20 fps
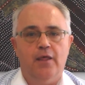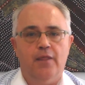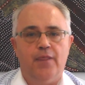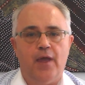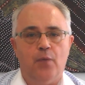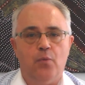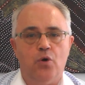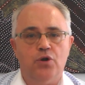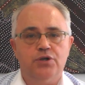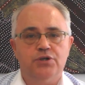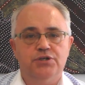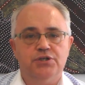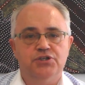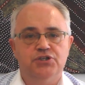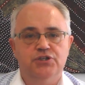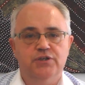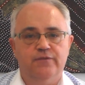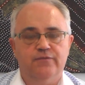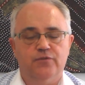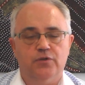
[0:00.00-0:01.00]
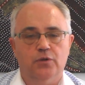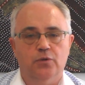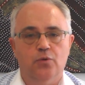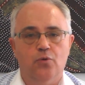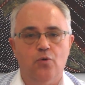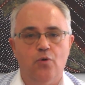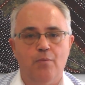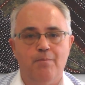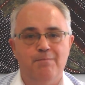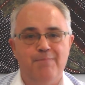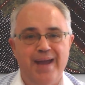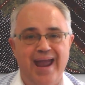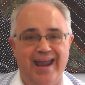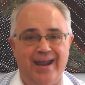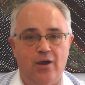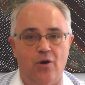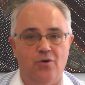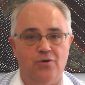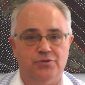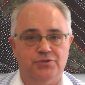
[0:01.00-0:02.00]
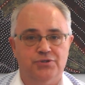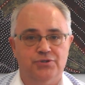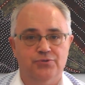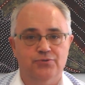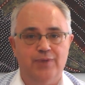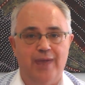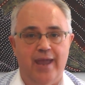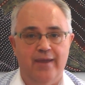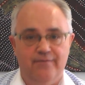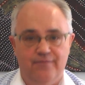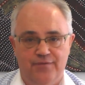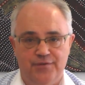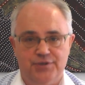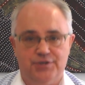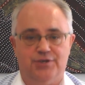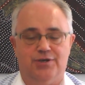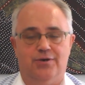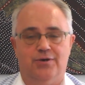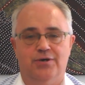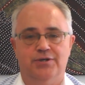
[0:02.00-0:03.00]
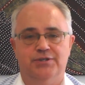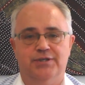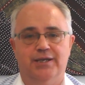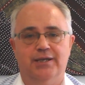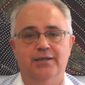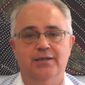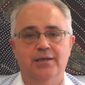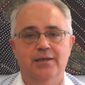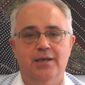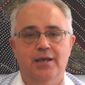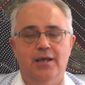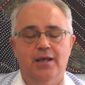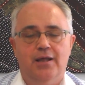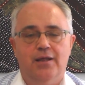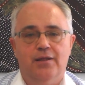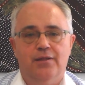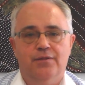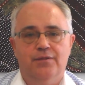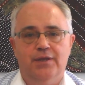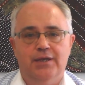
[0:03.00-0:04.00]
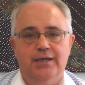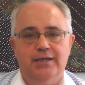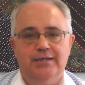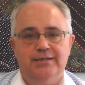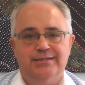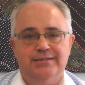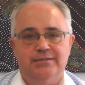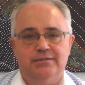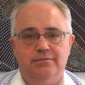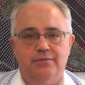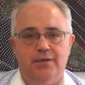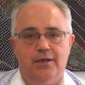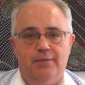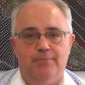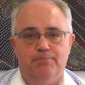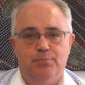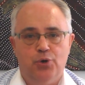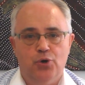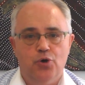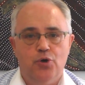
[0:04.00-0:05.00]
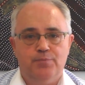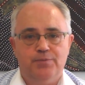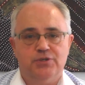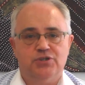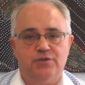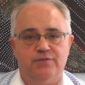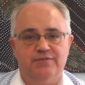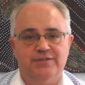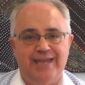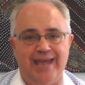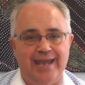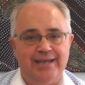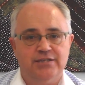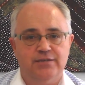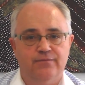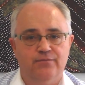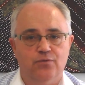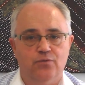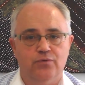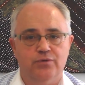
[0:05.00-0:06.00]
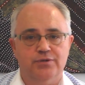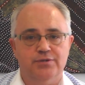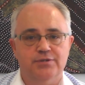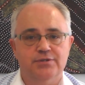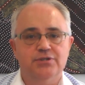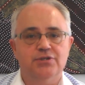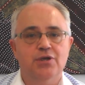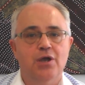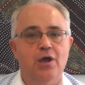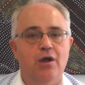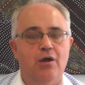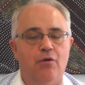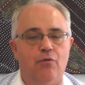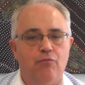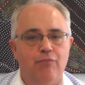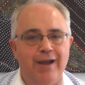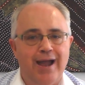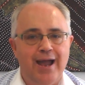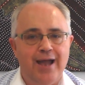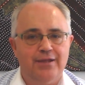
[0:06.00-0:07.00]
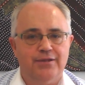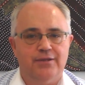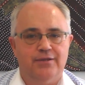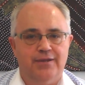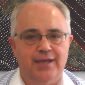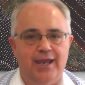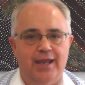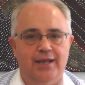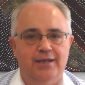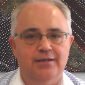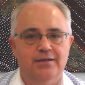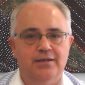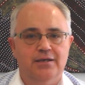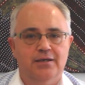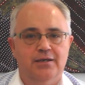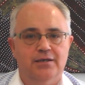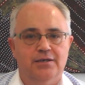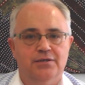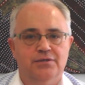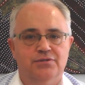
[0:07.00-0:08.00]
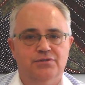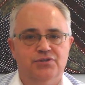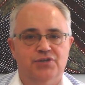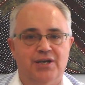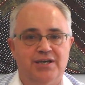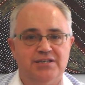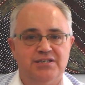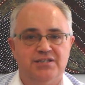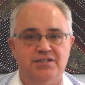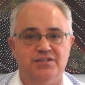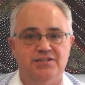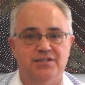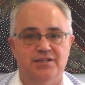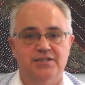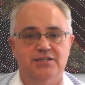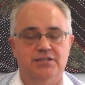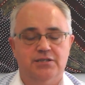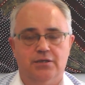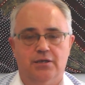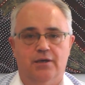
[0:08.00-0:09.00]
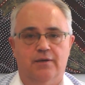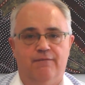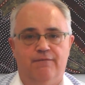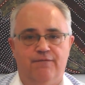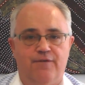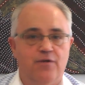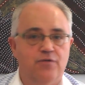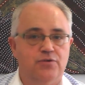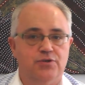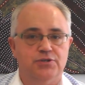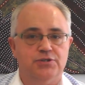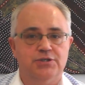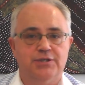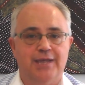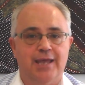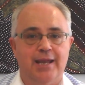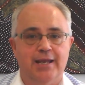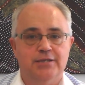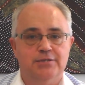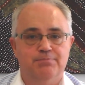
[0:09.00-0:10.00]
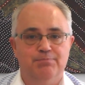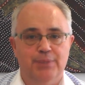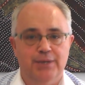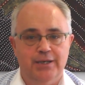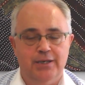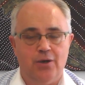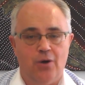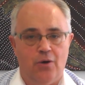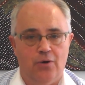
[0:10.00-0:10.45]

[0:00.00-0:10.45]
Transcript: they wanted to shift the law back onto emphasising the purpose of tax avoidance rather than just this focus that has been